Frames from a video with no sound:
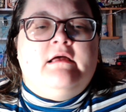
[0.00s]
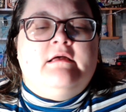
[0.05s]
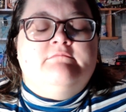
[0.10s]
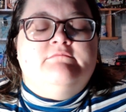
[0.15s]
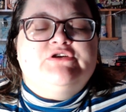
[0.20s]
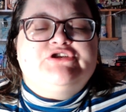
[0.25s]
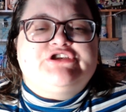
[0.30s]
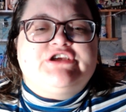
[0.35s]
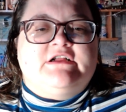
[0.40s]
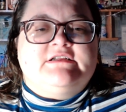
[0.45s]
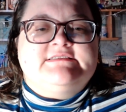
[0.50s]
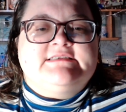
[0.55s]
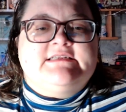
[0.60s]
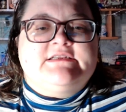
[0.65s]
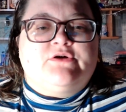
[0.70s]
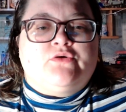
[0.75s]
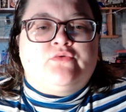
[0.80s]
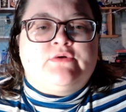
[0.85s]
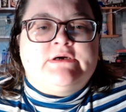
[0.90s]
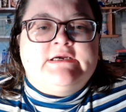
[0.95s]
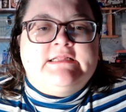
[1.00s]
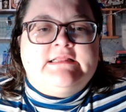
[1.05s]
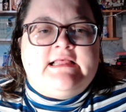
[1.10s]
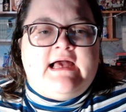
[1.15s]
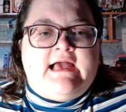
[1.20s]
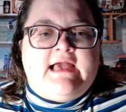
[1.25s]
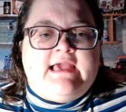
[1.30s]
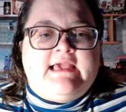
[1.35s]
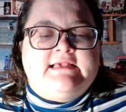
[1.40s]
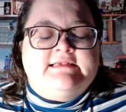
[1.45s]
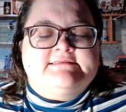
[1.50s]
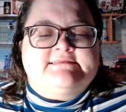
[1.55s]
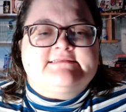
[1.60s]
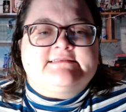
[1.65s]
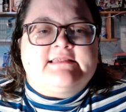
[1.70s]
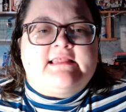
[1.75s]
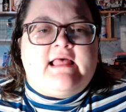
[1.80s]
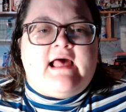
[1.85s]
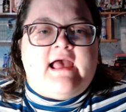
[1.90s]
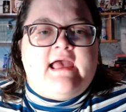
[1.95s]
Michelle didn't
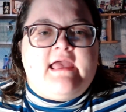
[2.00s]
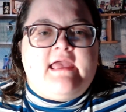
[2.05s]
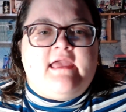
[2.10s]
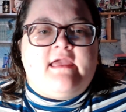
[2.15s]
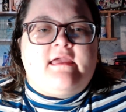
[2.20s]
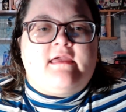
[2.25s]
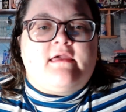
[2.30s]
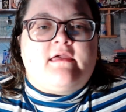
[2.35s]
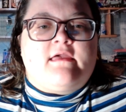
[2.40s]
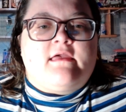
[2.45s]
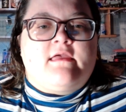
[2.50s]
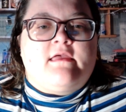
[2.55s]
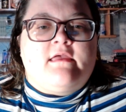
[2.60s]
realize, like,